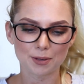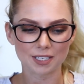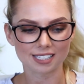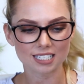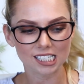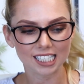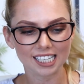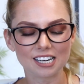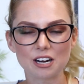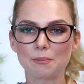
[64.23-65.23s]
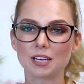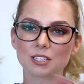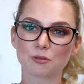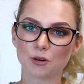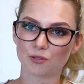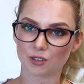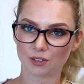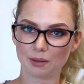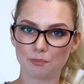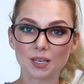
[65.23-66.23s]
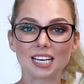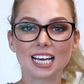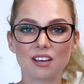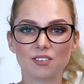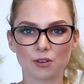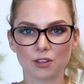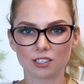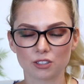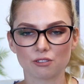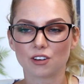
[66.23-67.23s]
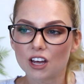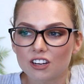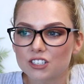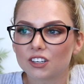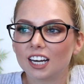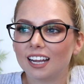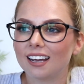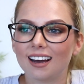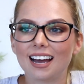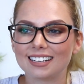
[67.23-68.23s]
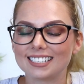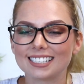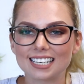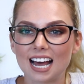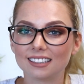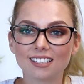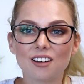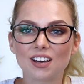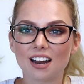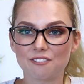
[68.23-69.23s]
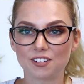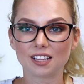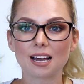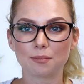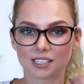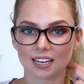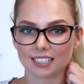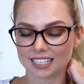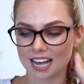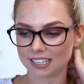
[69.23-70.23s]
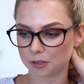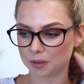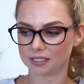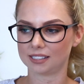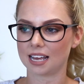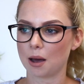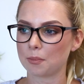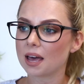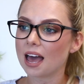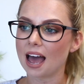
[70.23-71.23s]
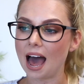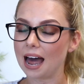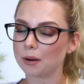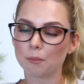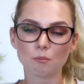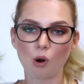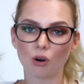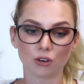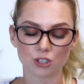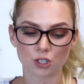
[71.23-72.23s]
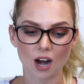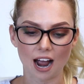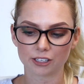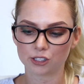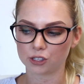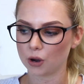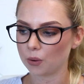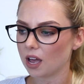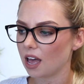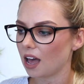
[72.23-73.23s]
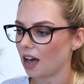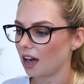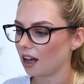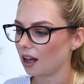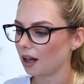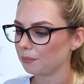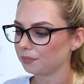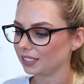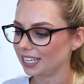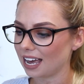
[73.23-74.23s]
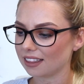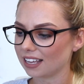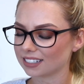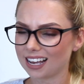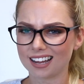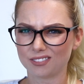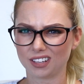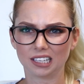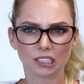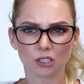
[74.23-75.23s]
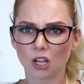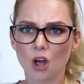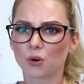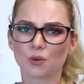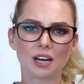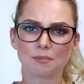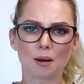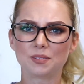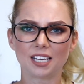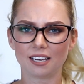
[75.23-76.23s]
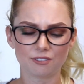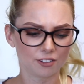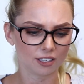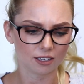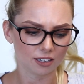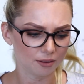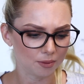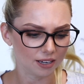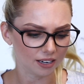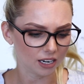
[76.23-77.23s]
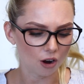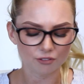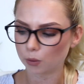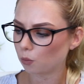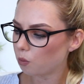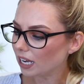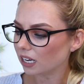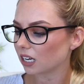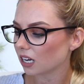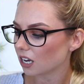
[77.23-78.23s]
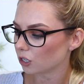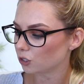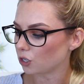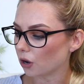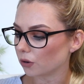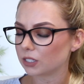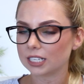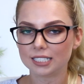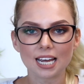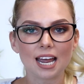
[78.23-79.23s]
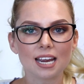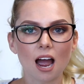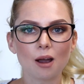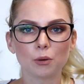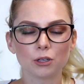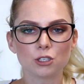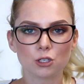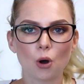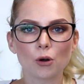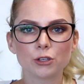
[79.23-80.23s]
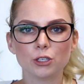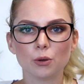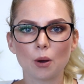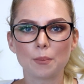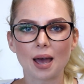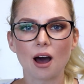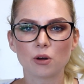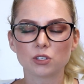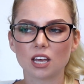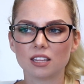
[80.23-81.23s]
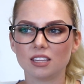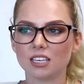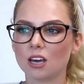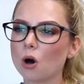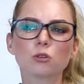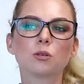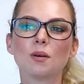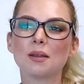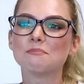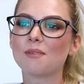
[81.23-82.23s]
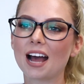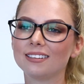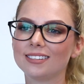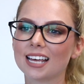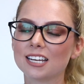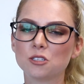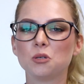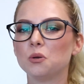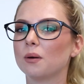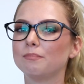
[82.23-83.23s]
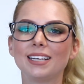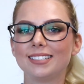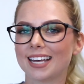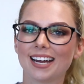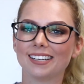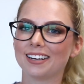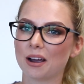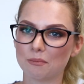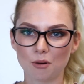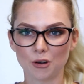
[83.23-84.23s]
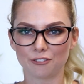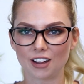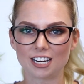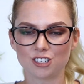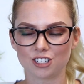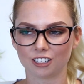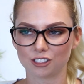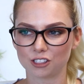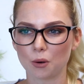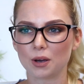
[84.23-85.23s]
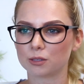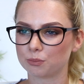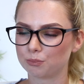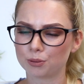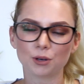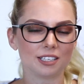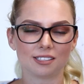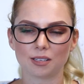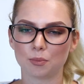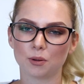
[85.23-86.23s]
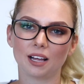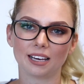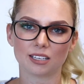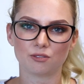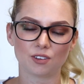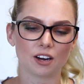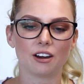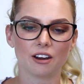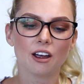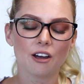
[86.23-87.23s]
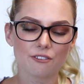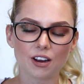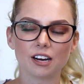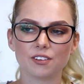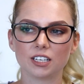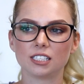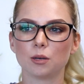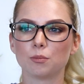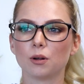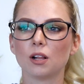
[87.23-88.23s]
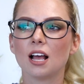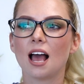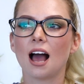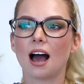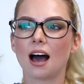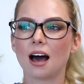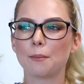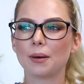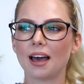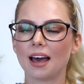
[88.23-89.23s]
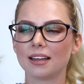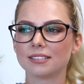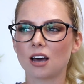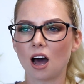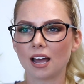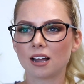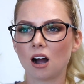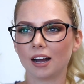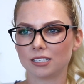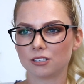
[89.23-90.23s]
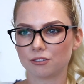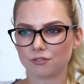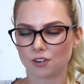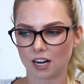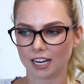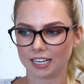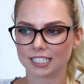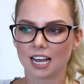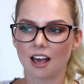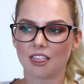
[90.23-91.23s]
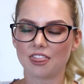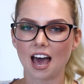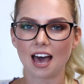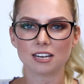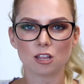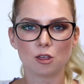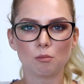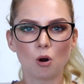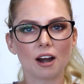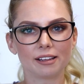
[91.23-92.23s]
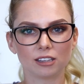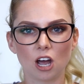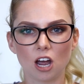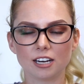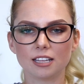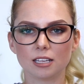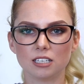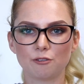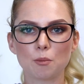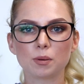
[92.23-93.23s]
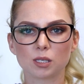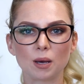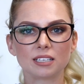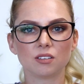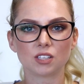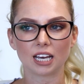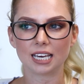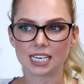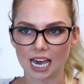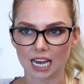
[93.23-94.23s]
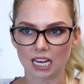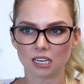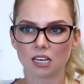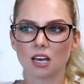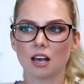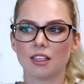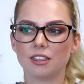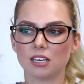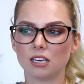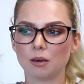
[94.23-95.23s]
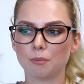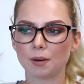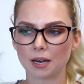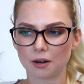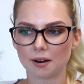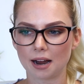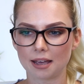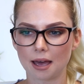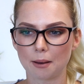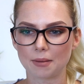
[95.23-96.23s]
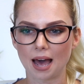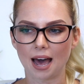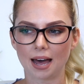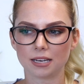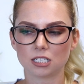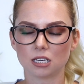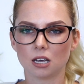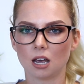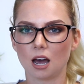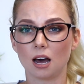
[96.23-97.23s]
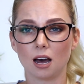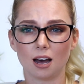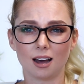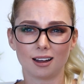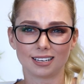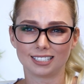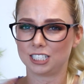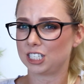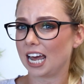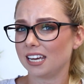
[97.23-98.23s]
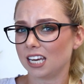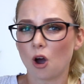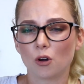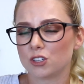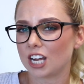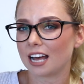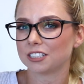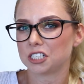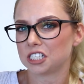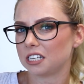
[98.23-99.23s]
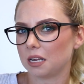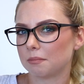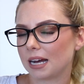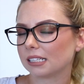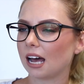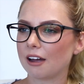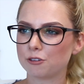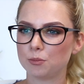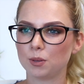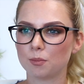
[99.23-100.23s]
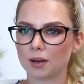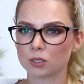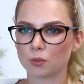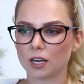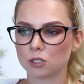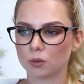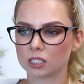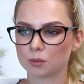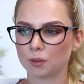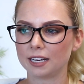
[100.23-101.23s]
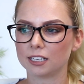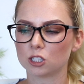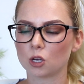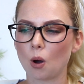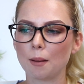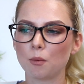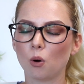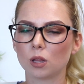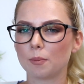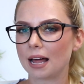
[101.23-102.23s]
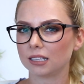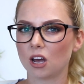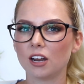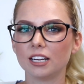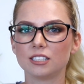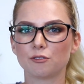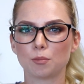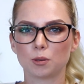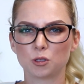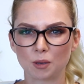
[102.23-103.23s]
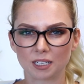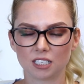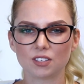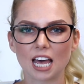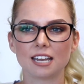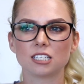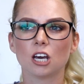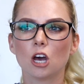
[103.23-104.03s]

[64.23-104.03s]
and because it's clear, it makes the room feel really big even though there's lots of furniture in here, and I love it. I feel like I'm starting to get a little bit set up and more on track. So yeah, that's kind of like a little random update for the beginning of the week. So today I wanted to talk to you about the ultimate mindset to maintaining motivation. So it's pretty simple, like it's very, very, very simple. And I kind of find that the more I learn and the different perspectives I gain, the better I am at taking on challenges in my life would be the best way to explain it. So I'm all about learning different perspectives and